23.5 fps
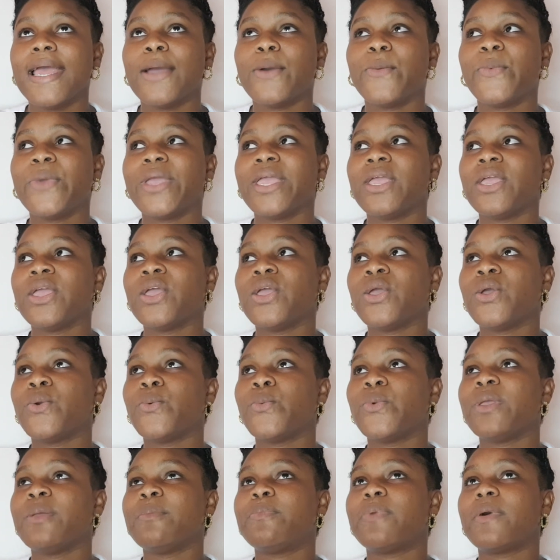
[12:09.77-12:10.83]
we
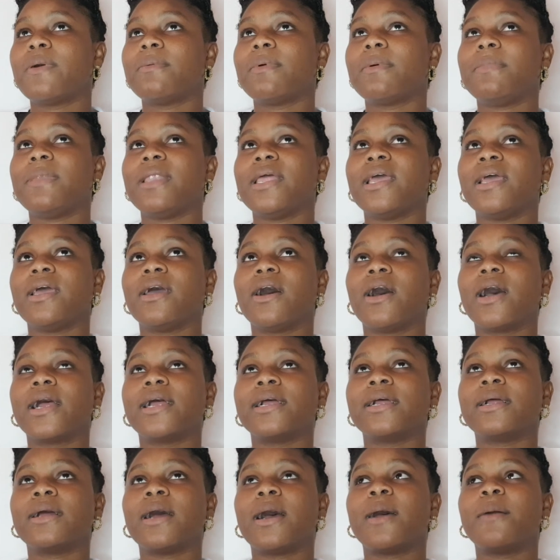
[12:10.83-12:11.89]
probably
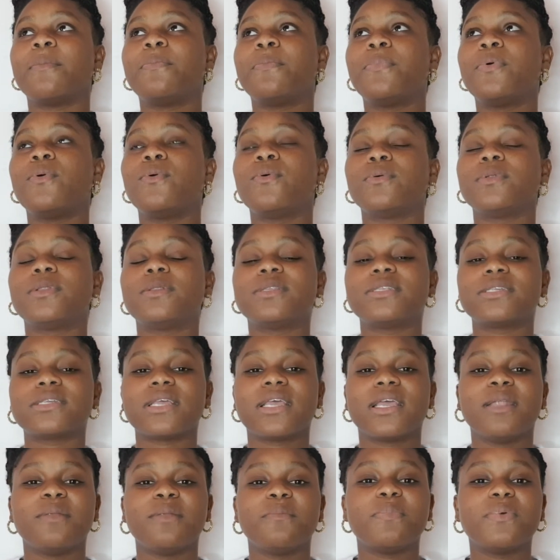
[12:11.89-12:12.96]
are put
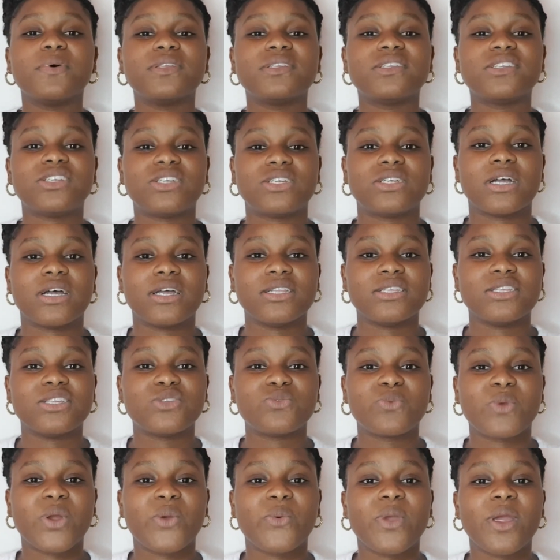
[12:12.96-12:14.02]
in positions
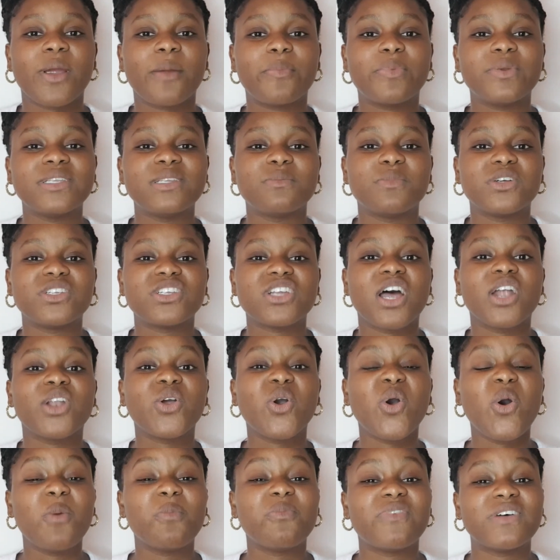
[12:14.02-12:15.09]
where we are pretty much
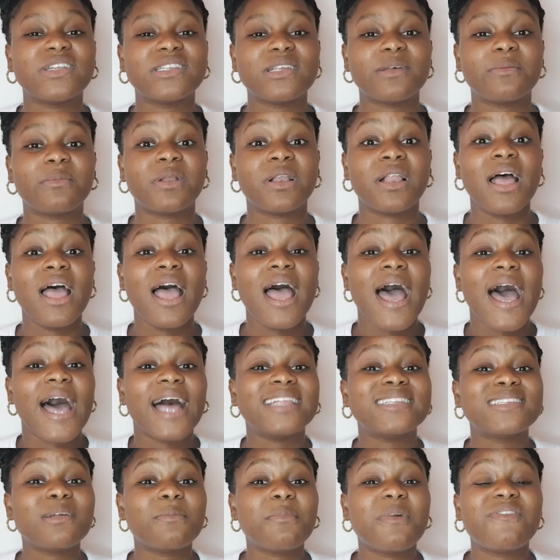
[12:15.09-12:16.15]
uncomfortable,
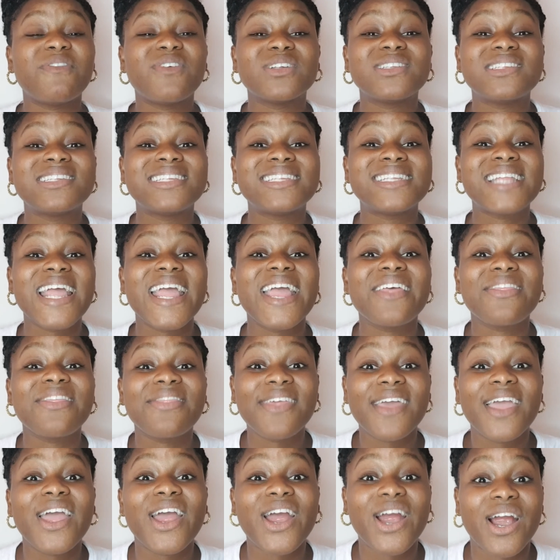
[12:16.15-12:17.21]
and some of us stay
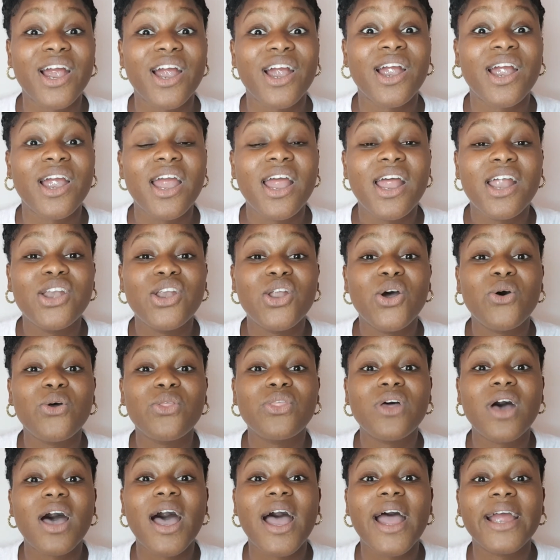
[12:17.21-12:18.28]
there. Now
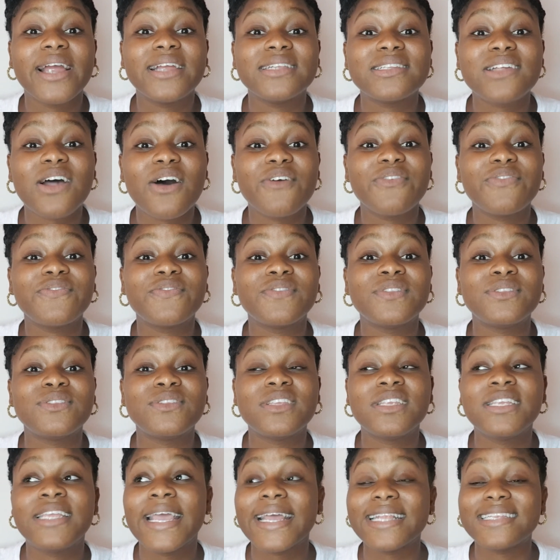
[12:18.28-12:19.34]
the art of
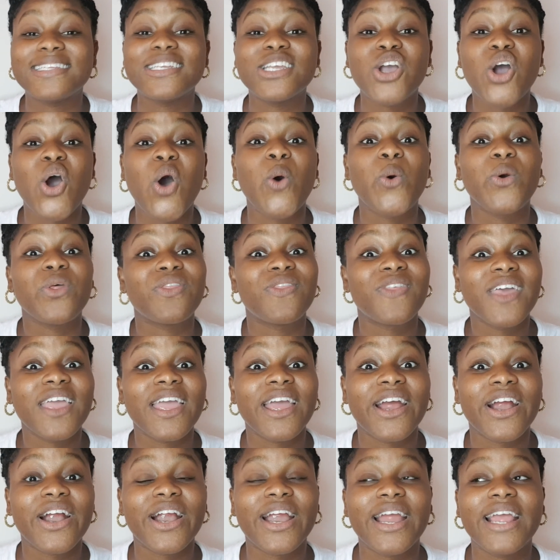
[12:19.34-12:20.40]
getting out
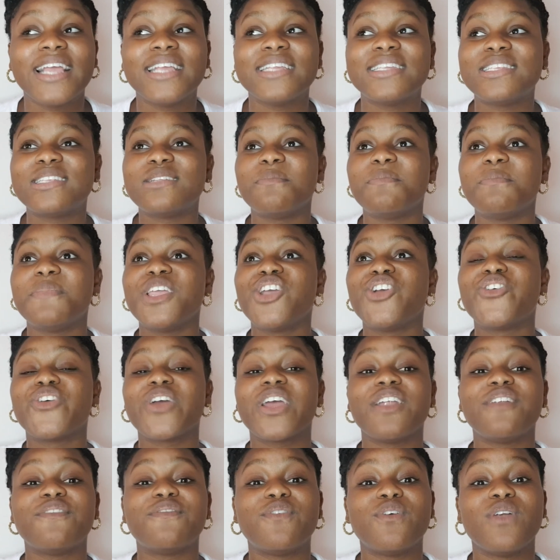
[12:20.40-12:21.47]
there is to be
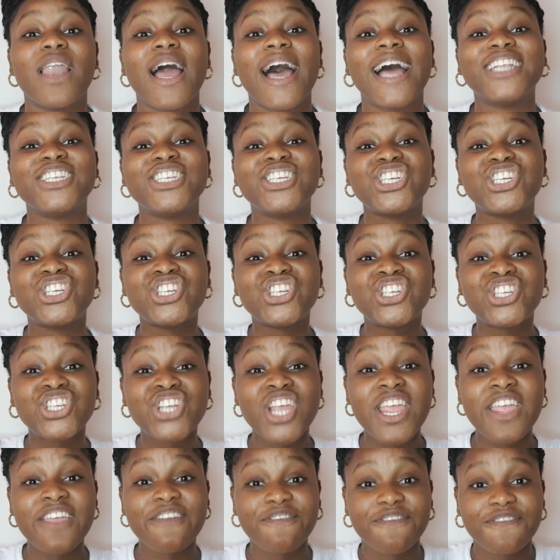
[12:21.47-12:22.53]
grateful and
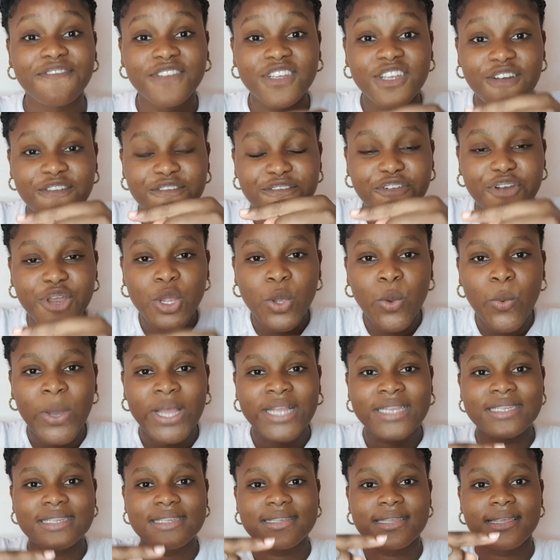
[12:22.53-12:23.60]
shift your
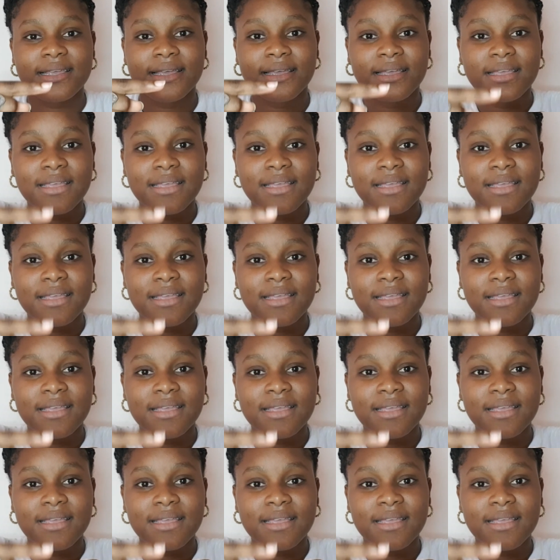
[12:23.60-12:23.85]
frequency,